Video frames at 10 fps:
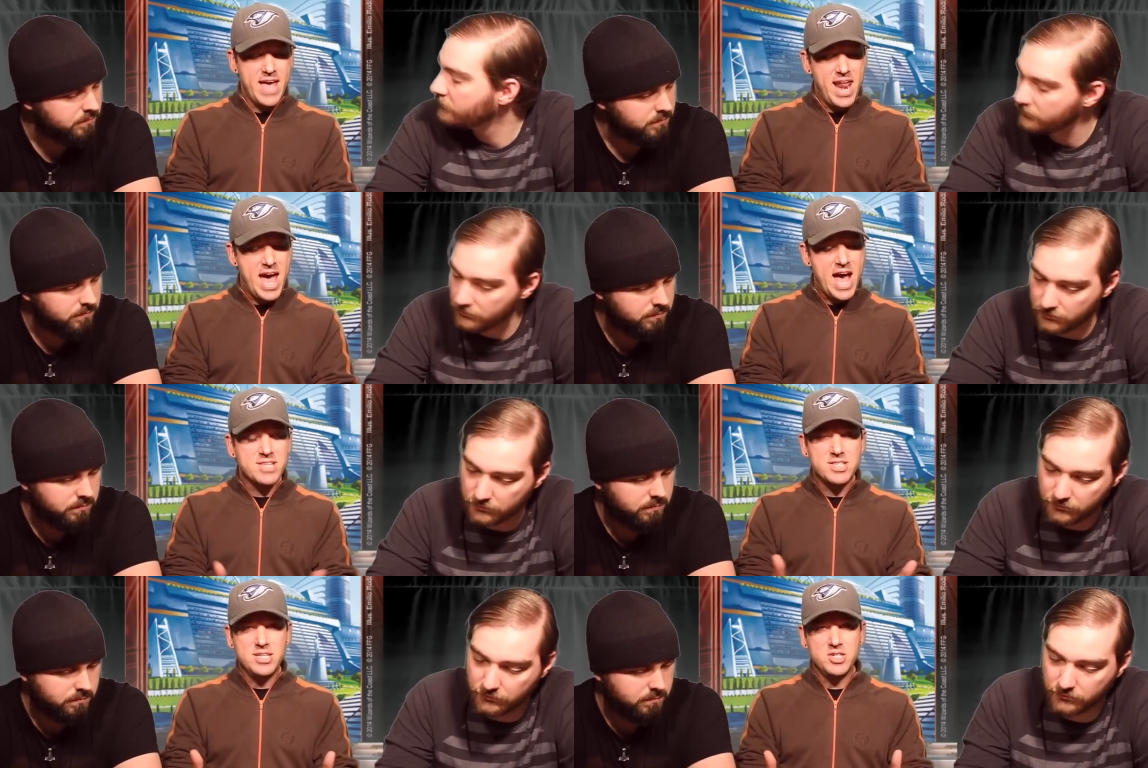Speaker 1: that
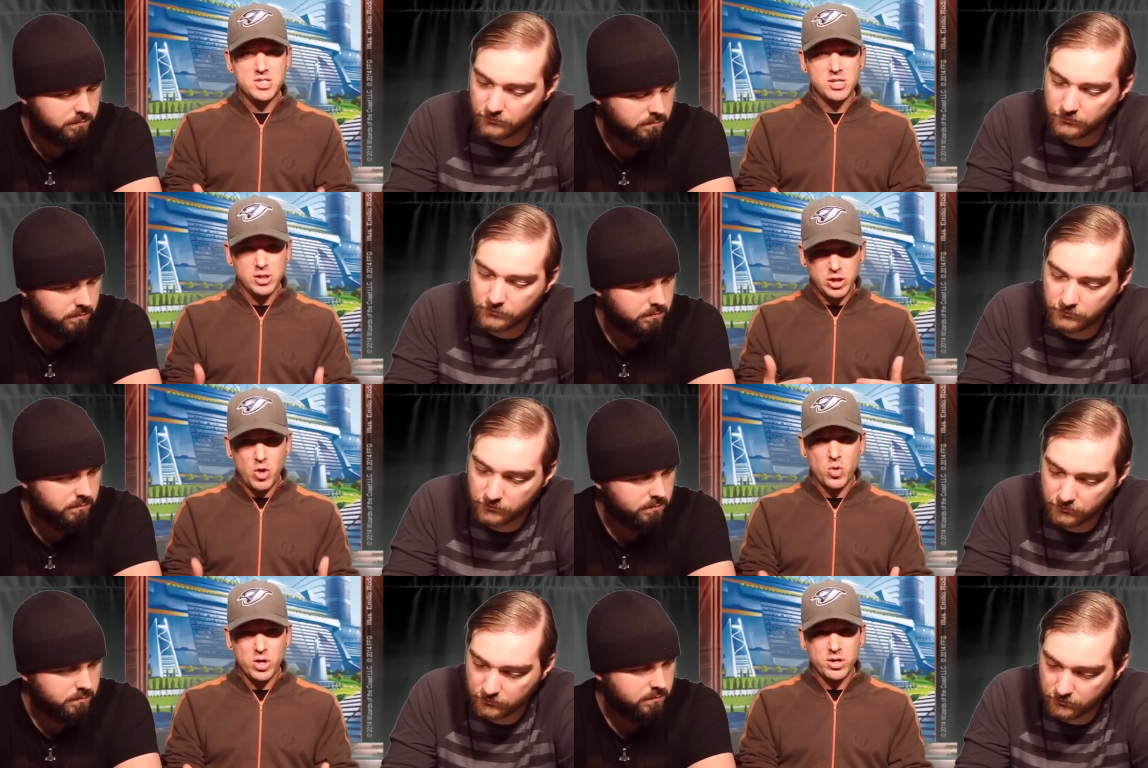has these
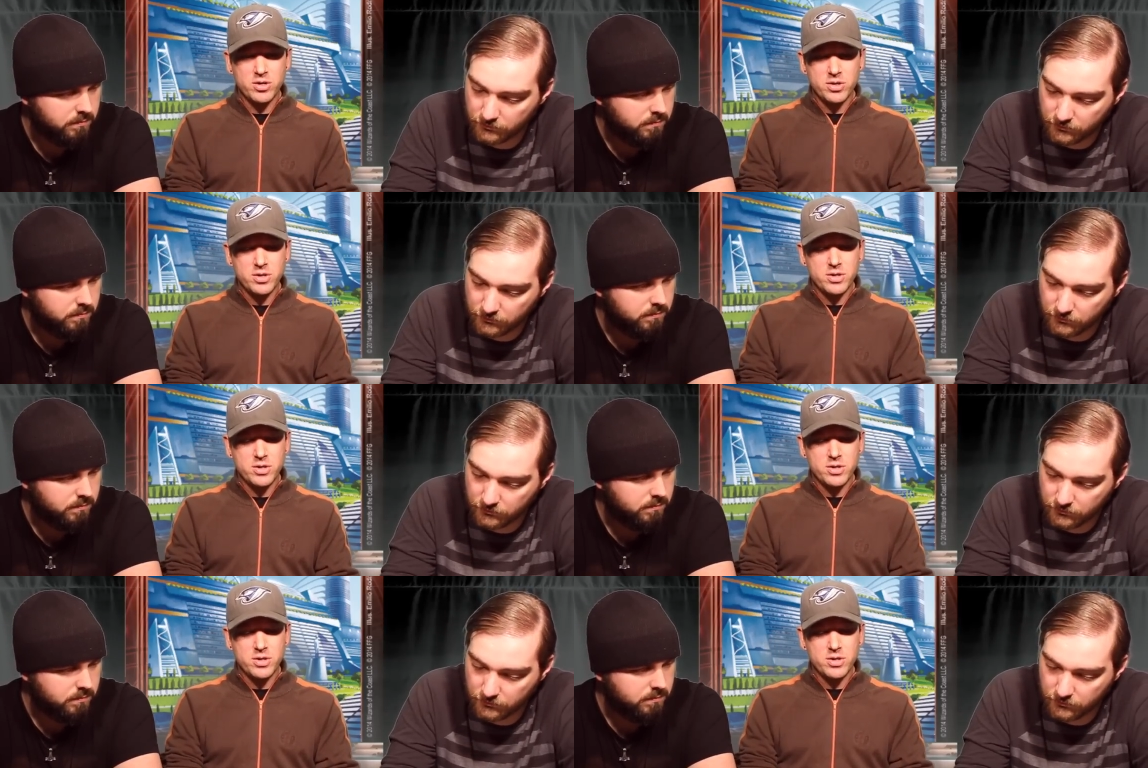lower